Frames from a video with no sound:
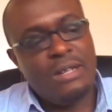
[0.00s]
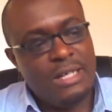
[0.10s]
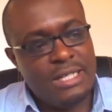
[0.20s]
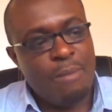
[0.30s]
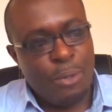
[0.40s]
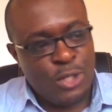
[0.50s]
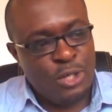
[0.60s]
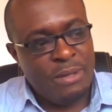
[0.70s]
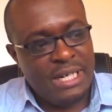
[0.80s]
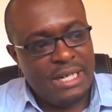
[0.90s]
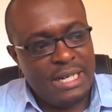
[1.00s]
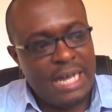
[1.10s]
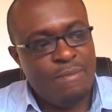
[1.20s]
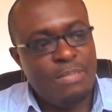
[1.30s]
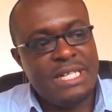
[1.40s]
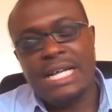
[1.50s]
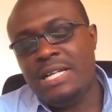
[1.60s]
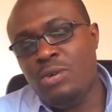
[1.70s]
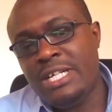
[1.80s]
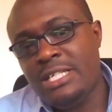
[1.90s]
is a posho mill, and
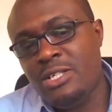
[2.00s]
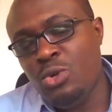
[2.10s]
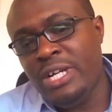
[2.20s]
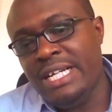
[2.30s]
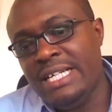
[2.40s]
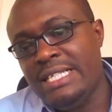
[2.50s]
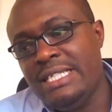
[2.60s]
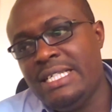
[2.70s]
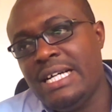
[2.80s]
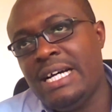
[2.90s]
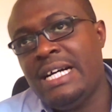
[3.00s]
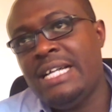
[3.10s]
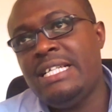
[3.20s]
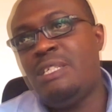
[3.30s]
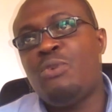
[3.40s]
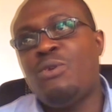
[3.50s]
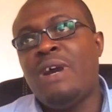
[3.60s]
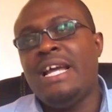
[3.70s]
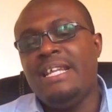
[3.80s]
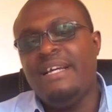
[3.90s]
basically what he's doing is
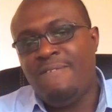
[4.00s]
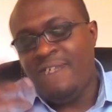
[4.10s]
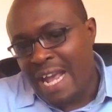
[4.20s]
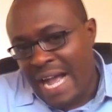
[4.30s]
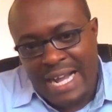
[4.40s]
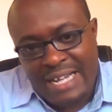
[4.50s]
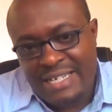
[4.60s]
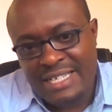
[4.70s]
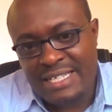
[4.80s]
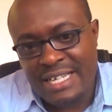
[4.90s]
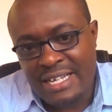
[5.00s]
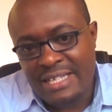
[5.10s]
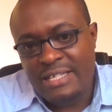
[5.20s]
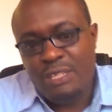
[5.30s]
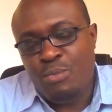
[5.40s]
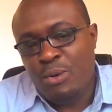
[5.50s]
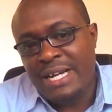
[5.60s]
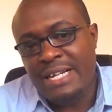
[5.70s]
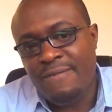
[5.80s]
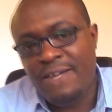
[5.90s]
providing flour. Let's say he's
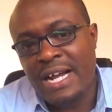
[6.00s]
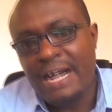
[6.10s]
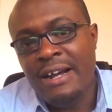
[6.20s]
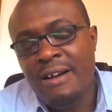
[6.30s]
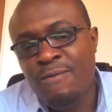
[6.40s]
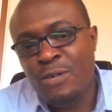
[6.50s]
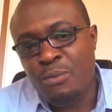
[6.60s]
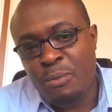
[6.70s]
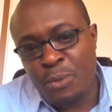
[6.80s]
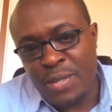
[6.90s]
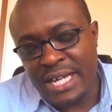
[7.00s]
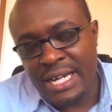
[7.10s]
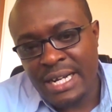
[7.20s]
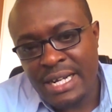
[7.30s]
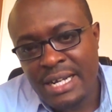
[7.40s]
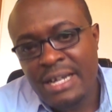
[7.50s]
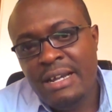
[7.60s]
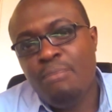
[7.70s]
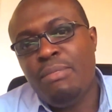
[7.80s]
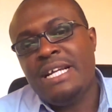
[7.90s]
providing flour for the people there.
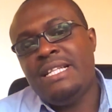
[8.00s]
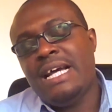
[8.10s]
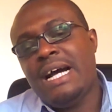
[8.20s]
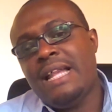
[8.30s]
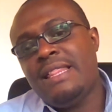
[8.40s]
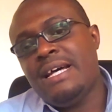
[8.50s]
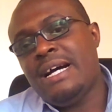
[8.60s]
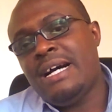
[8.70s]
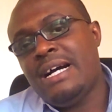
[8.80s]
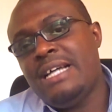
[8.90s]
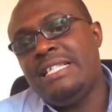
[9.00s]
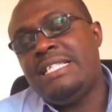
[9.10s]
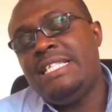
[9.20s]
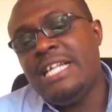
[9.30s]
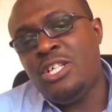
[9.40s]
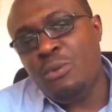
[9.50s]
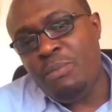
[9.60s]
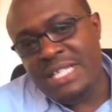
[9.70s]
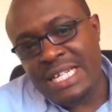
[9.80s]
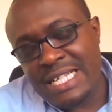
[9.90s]
But there are other incidental
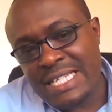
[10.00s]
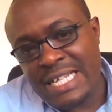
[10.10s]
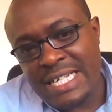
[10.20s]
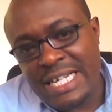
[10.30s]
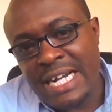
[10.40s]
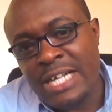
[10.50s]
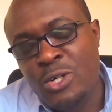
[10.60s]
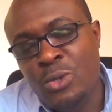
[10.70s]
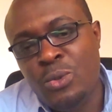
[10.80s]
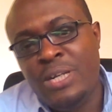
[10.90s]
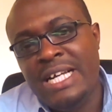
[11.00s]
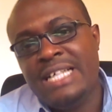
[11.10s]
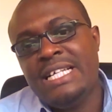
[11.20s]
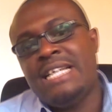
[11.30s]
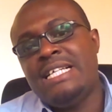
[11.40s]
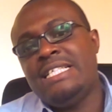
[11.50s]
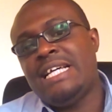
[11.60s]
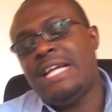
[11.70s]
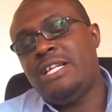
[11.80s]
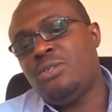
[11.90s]
businesses that he can do, like he can
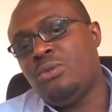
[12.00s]
decide